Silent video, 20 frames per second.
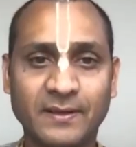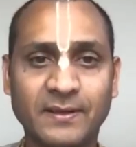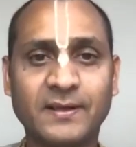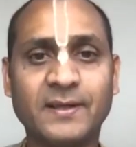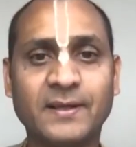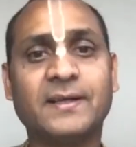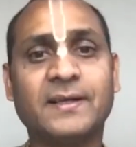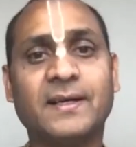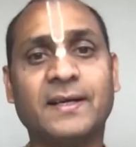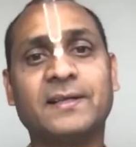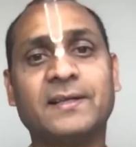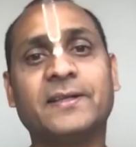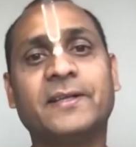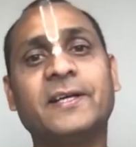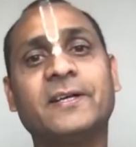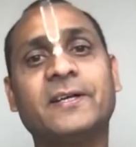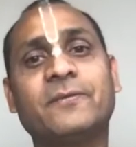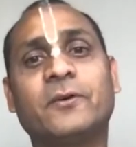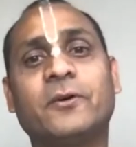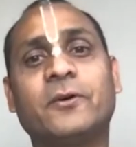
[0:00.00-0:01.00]
Right. And
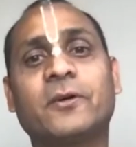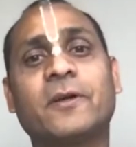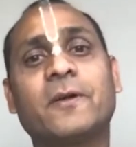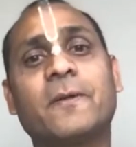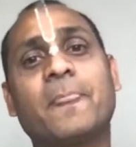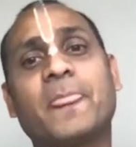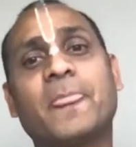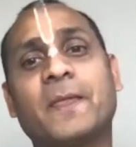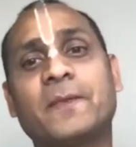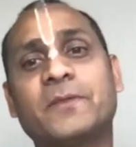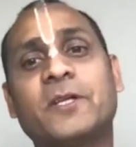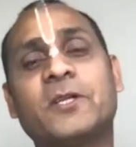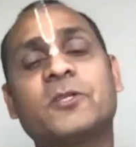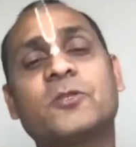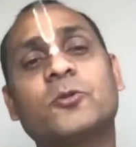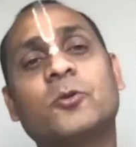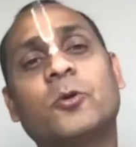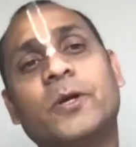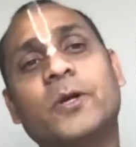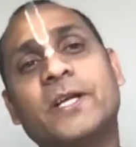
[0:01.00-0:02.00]
therefore, there is
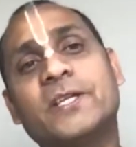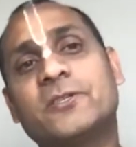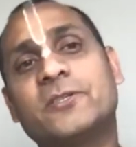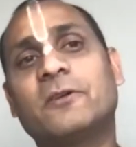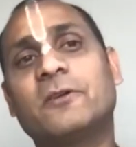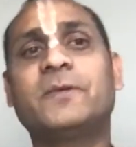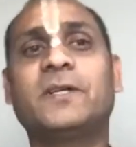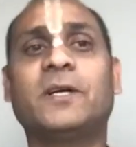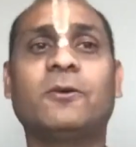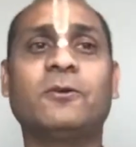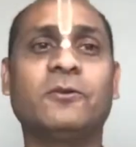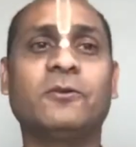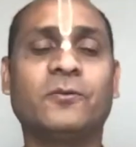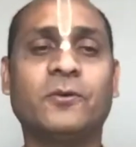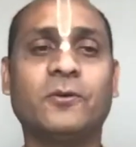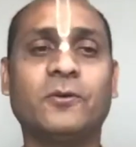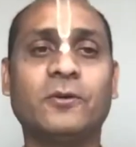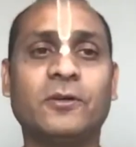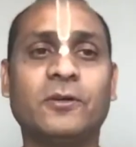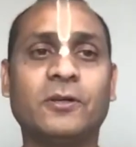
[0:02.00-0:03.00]
no danger of
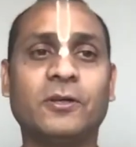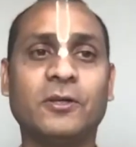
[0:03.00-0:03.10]
downfall.